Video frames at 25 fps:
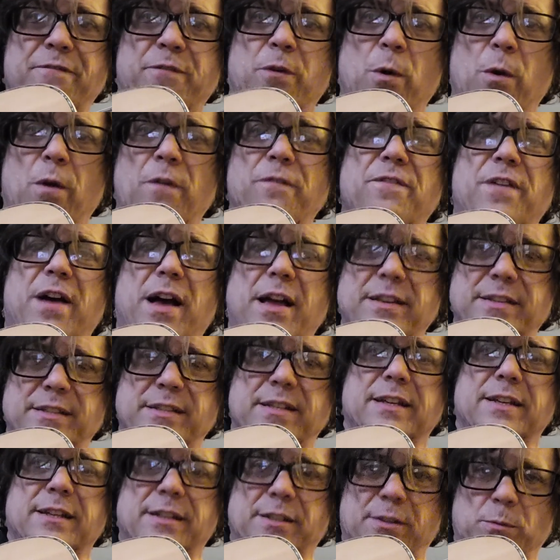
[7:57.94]
4, 5,
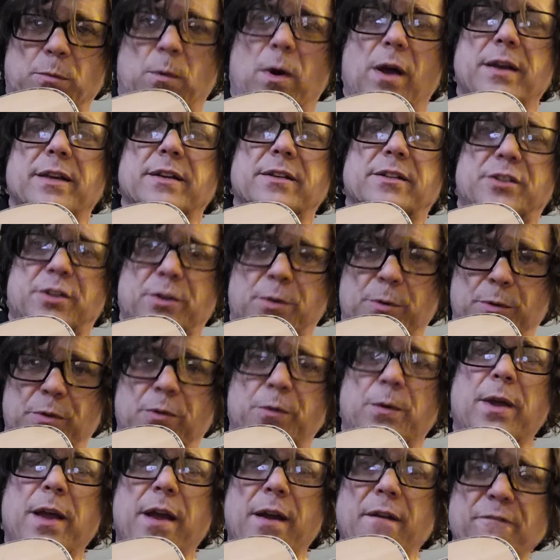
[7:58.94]
6, 1, 2,
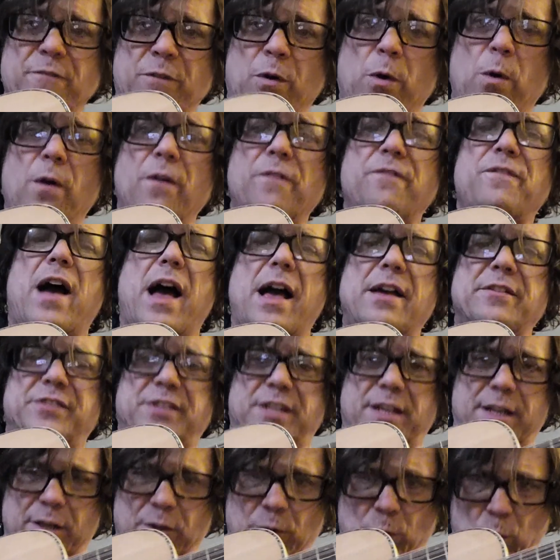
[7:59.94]
3, 4, 5,
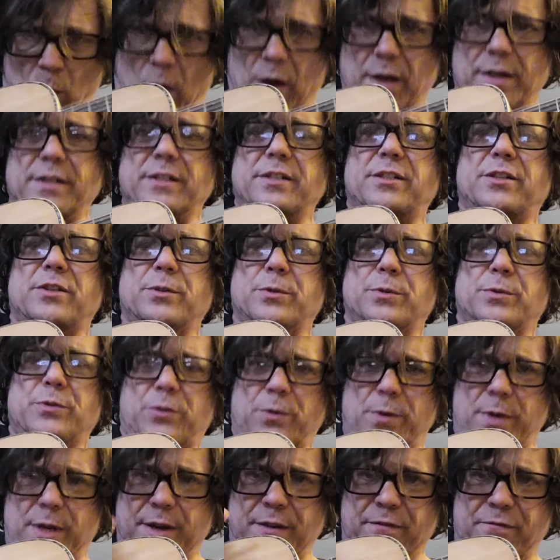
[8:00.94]
6, 1, 2,
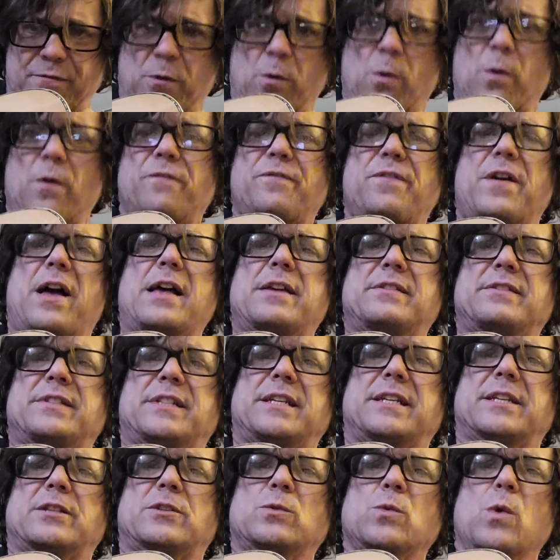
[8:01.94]
3, 4, 5,
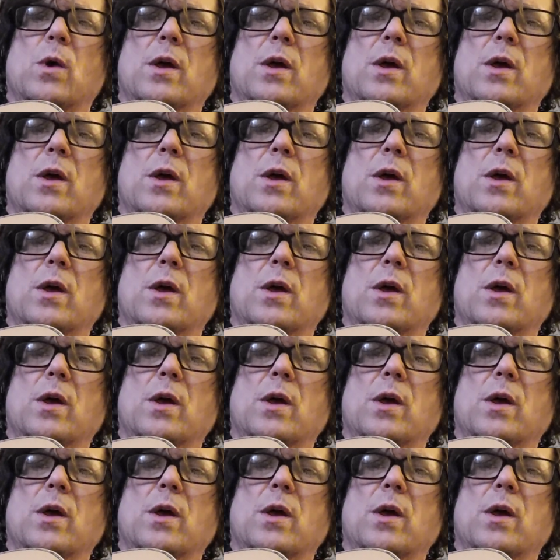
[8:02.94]
6,